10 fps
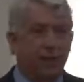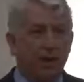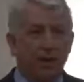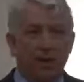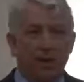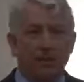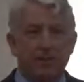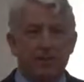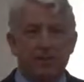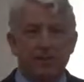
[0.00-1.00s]
one in the
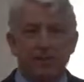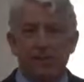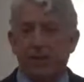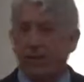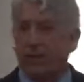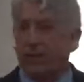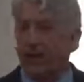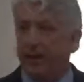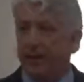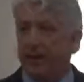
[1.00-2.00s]
Eastern District in Norfolk,